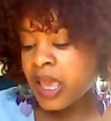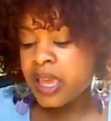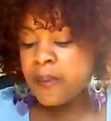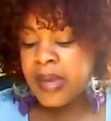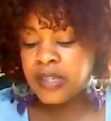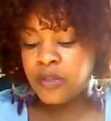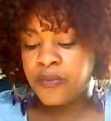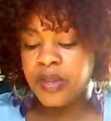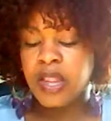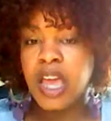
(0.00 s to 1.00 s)
He makes
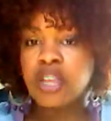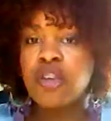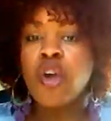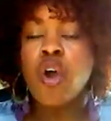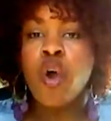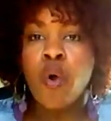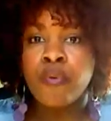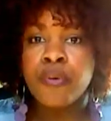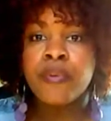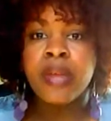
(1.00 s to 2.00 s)
you feel like you're
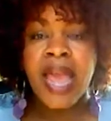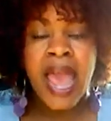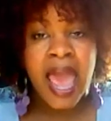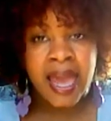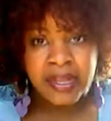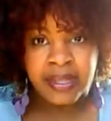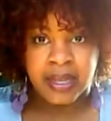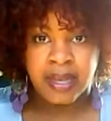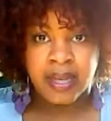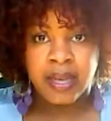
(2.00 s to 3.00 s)

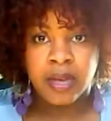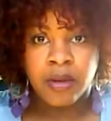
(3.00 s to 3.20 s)
overreacting.